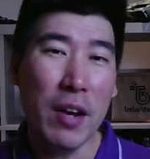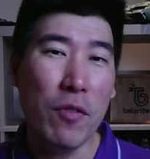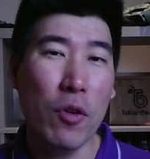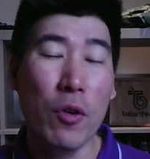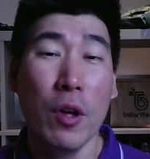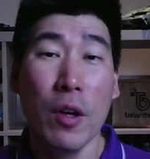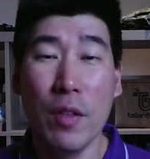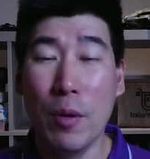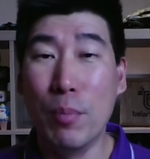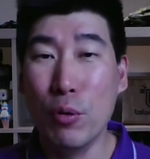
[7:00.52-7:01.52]
need for
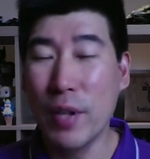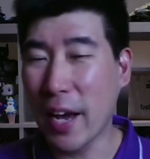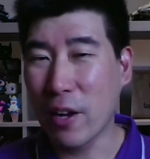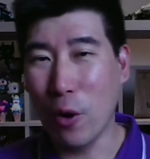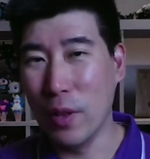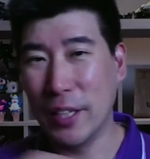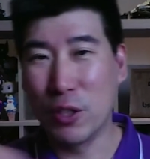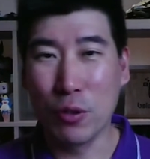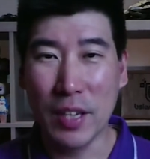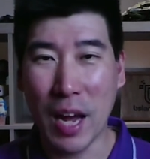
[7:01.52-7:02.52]
the blue tack or
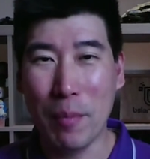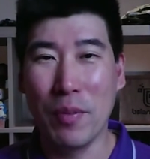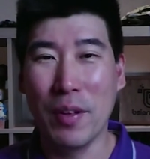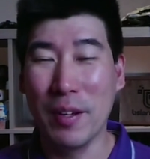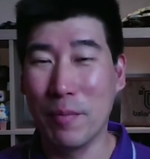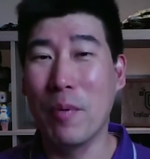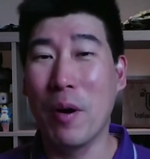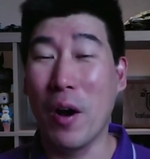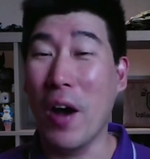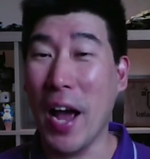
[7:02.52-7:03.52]
electrical tape
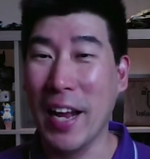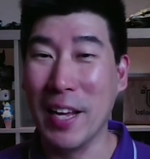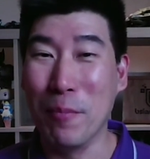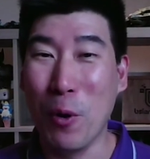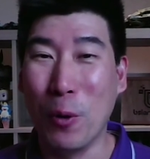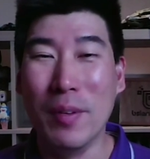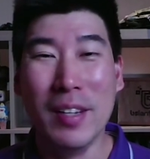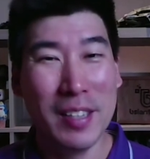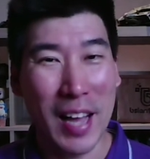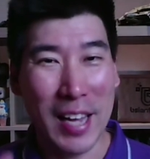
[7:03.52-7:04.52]
for anymore,
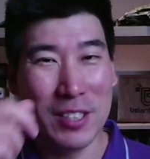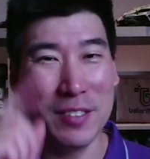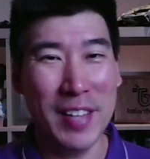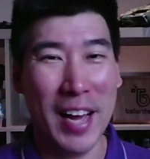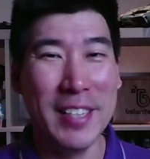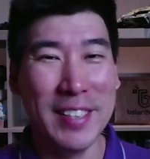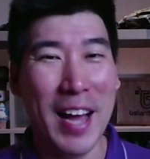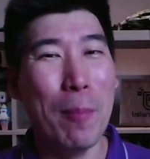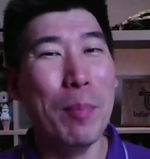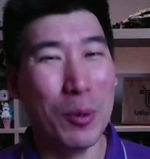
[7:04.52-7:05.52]
as that is
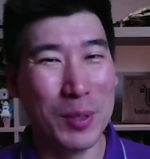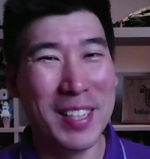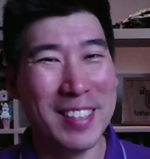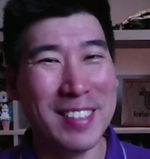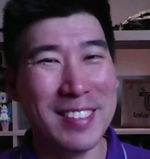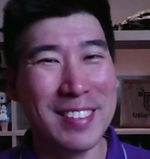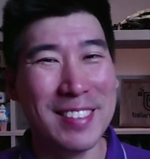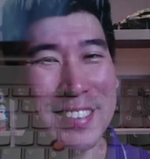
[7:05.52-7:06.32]
now built in.